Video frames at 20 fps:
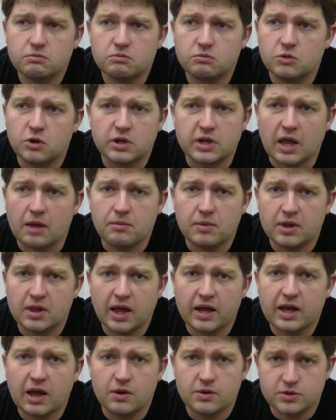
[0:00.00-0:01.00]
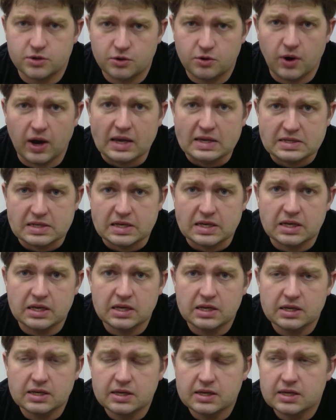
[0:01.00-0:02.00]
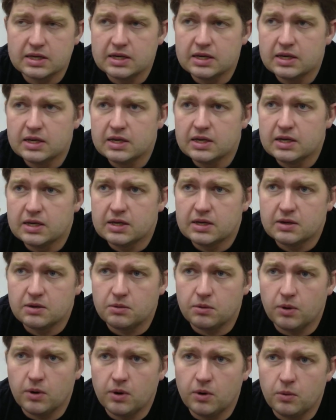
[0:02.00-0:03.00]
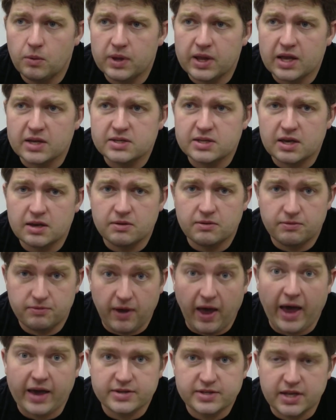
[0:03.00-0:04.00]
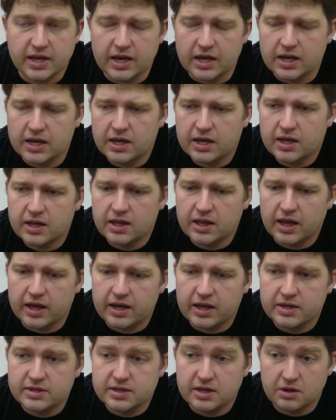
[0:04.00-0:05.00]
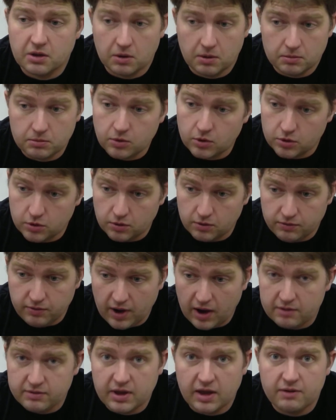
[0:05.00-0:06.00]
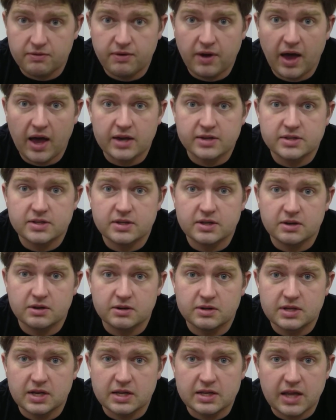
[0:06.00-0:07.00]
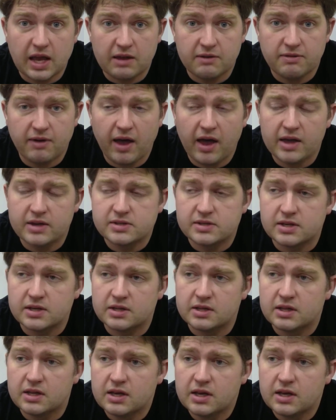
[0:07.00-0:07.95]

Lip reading: looked at me like I was crazy when I said fasting. Like I said, oh, I'm going to do a 5-day fast or 10-day fast, and